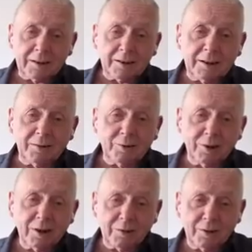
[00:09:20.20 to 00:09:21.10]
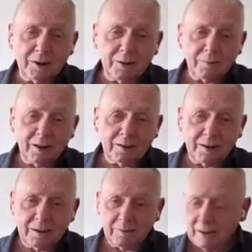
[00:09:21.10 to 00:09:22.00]
if you keep
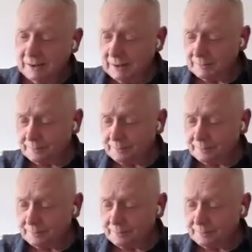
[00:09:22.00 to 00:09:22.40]
that down.